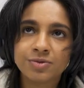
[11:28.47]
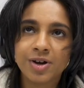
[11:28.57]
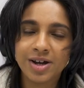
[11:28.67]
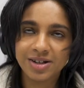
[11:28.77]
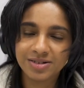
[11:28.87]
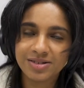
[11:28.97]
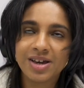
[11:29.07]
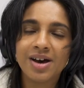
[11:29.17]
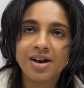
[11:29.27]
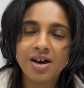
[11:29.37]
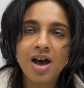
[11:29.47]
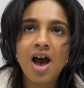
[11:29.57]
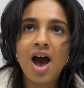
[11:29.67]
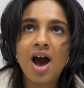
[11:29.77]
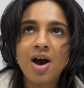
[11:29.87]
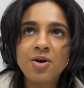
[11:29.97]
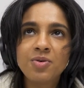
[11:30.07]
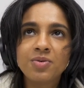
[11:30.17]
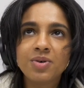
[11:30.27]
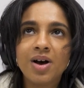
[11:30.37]
Right. Yeah.
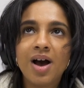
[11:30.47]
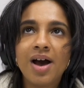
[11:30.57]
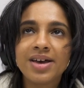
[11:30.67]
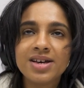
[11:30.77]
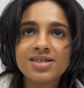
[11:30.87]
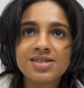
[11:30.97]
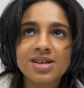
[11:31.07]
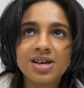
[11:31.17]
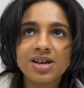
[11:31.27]
How, I guess,